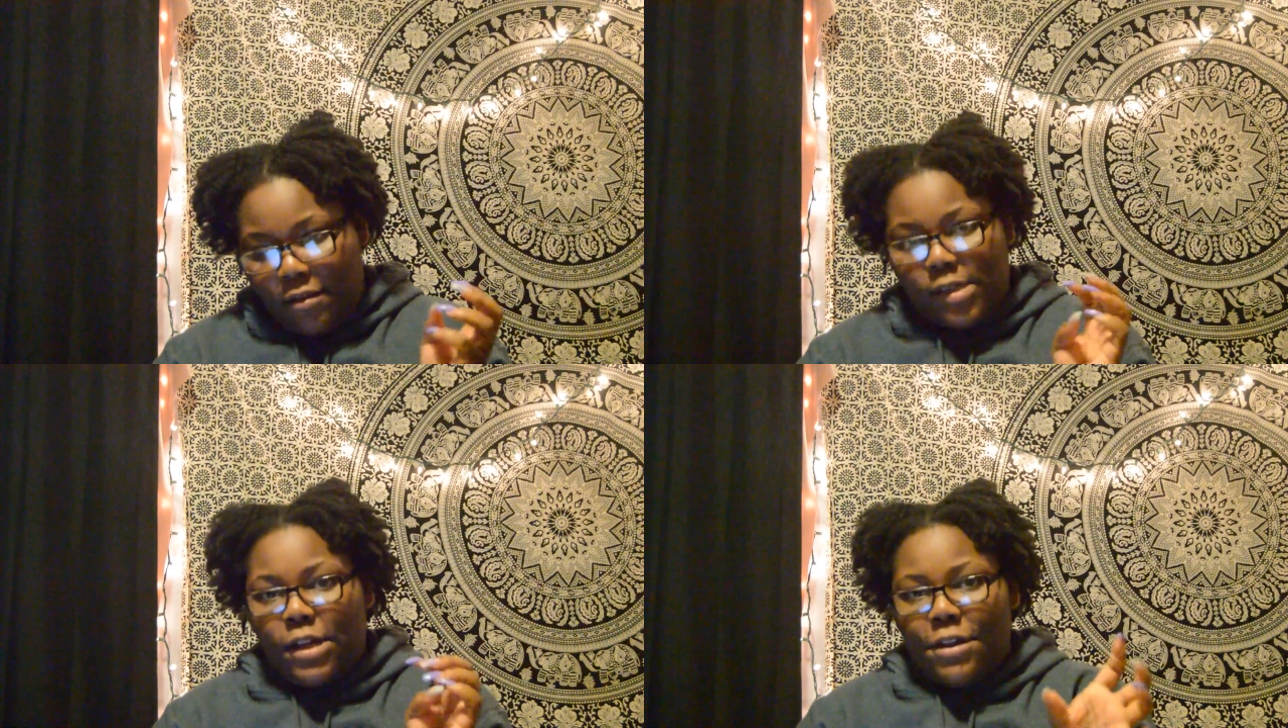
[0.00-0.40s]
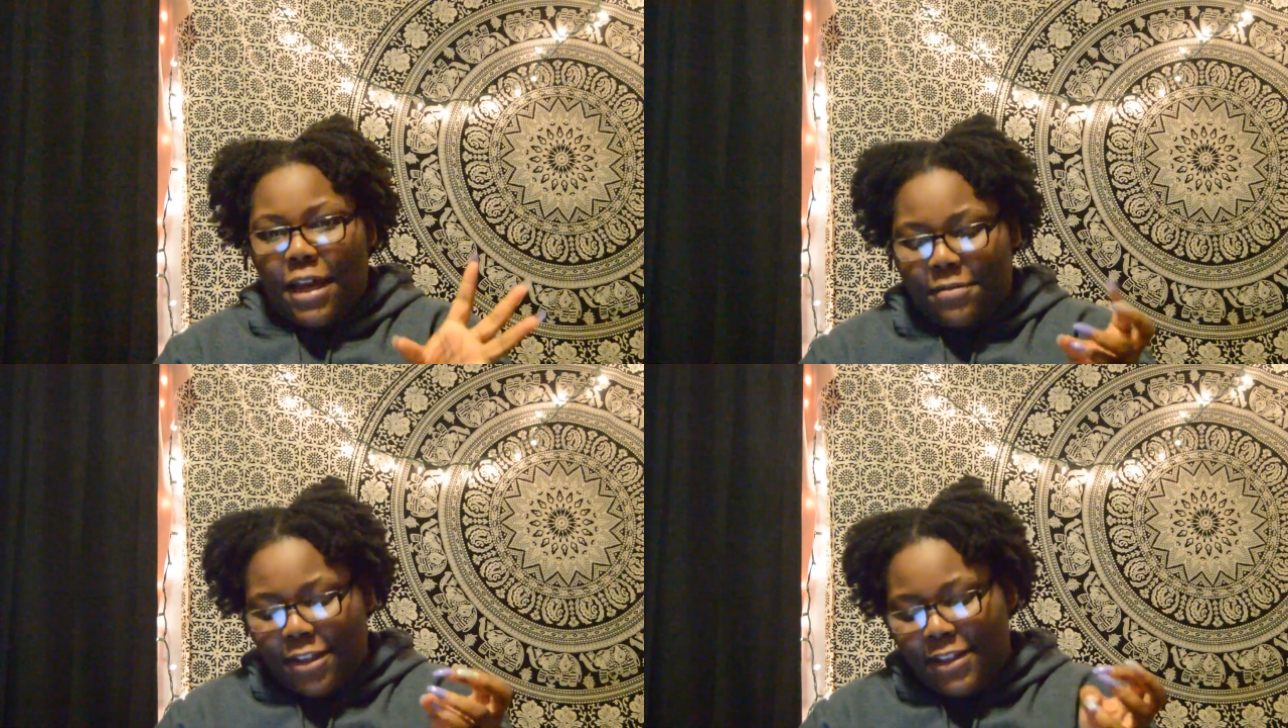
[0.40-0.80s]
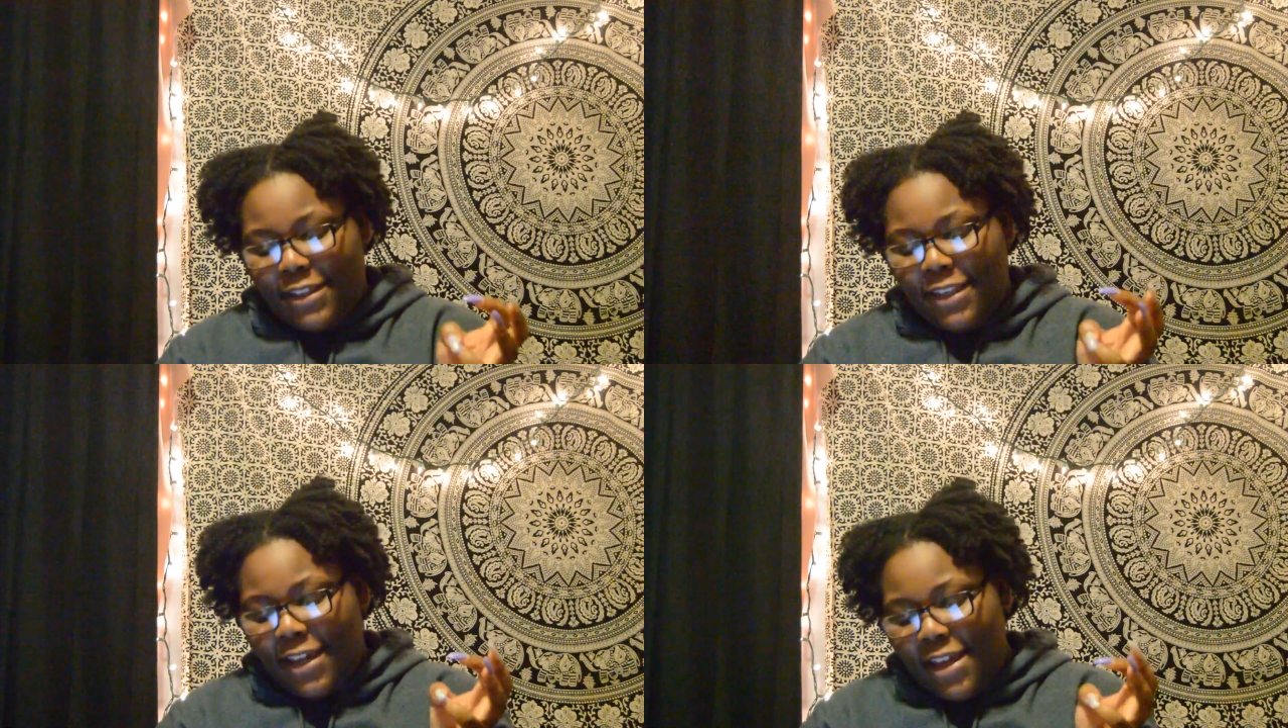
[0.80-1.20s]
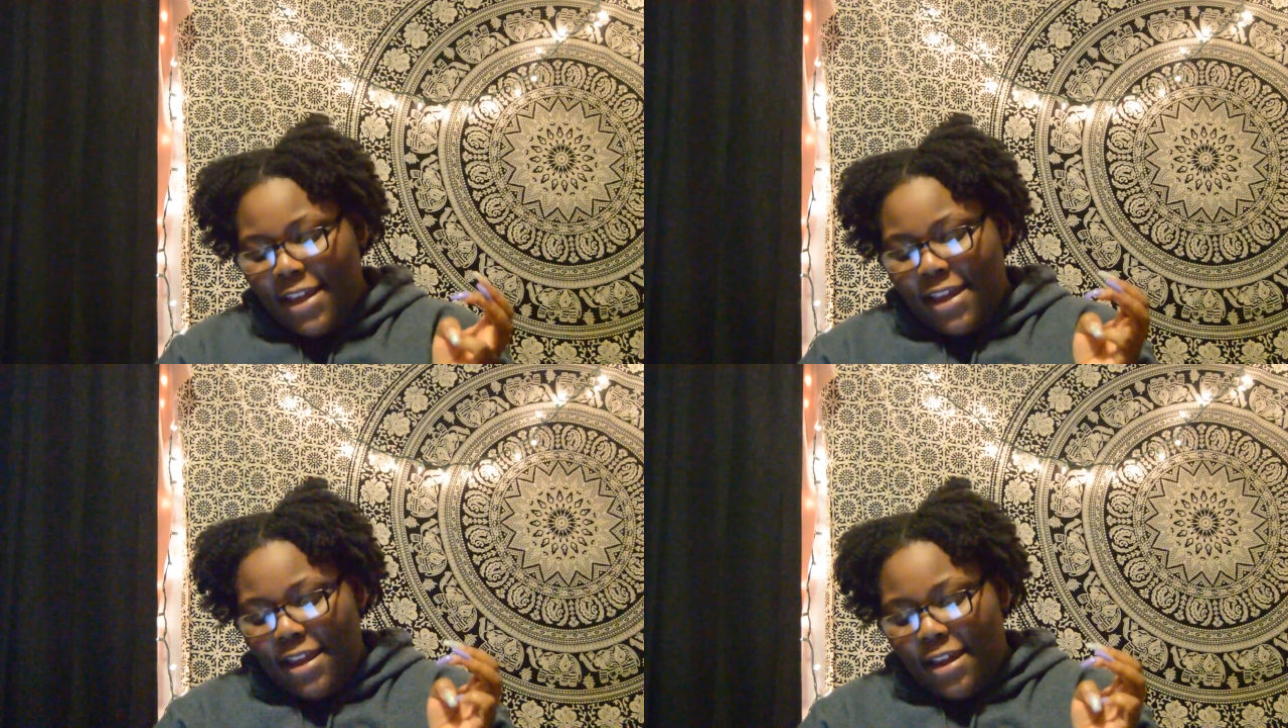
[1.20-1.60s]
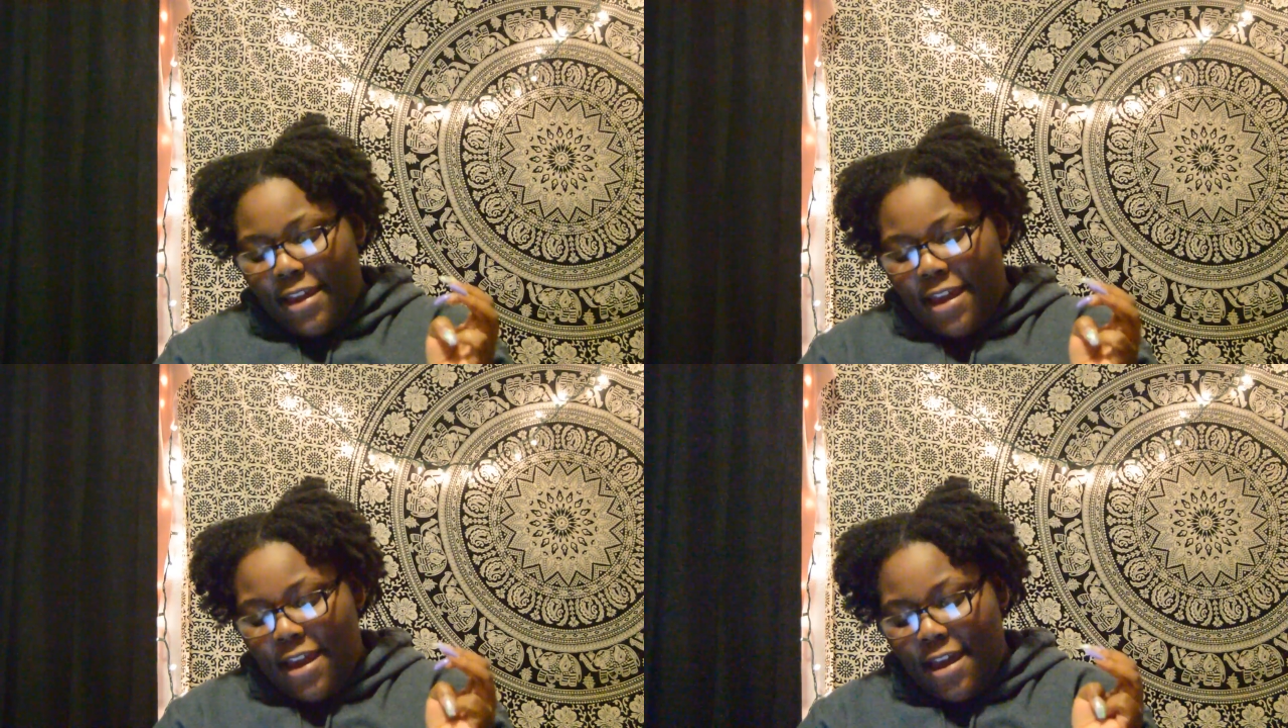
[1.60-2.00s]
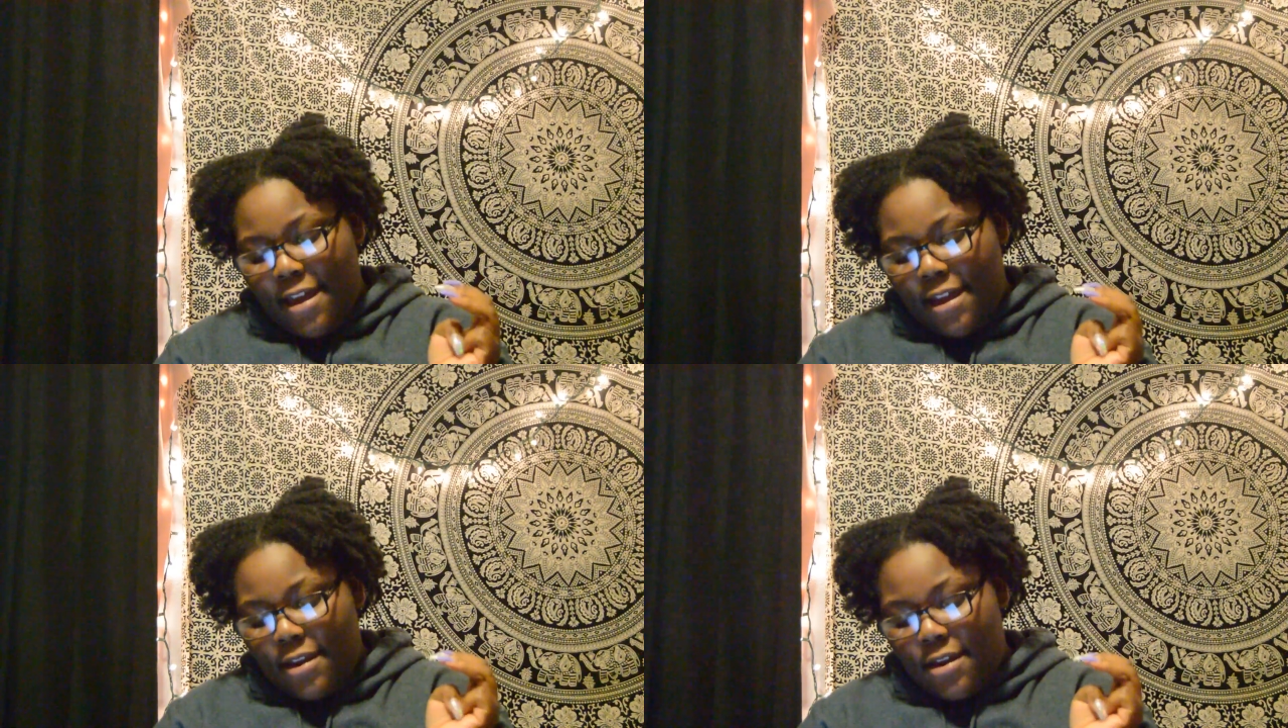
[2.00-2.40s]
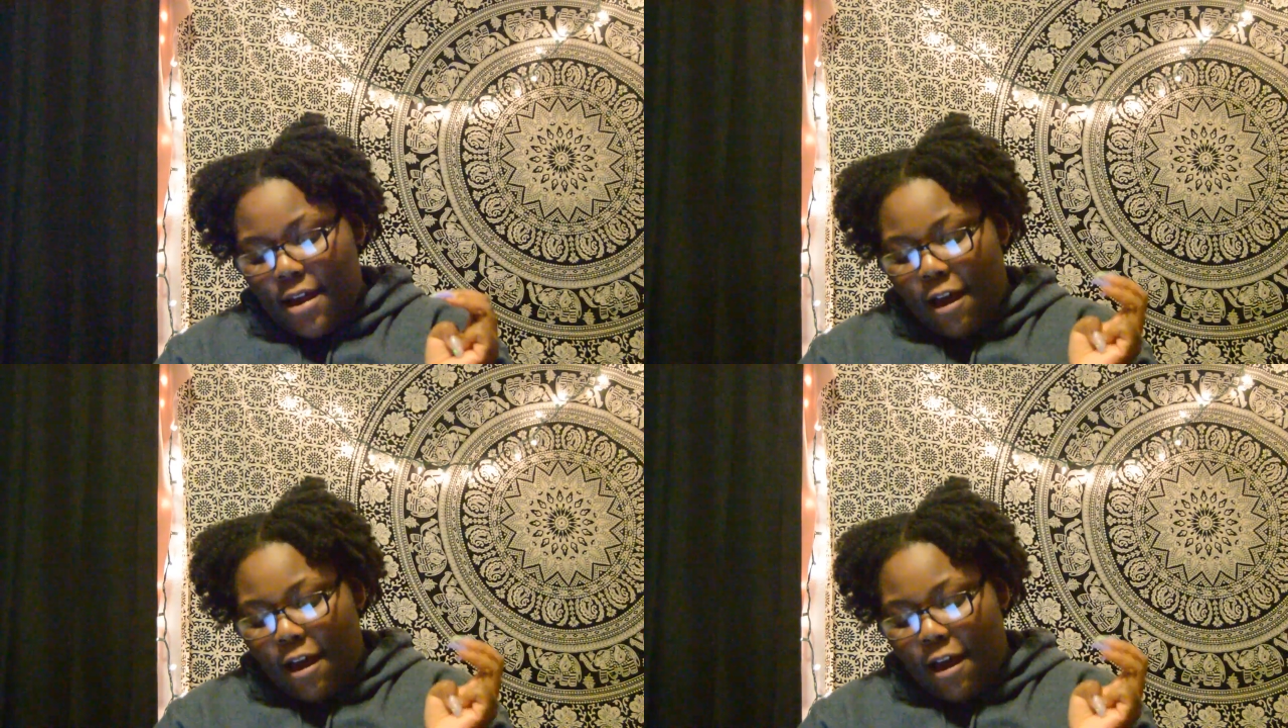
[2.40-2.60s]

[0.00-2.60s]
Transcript: was co-captain, and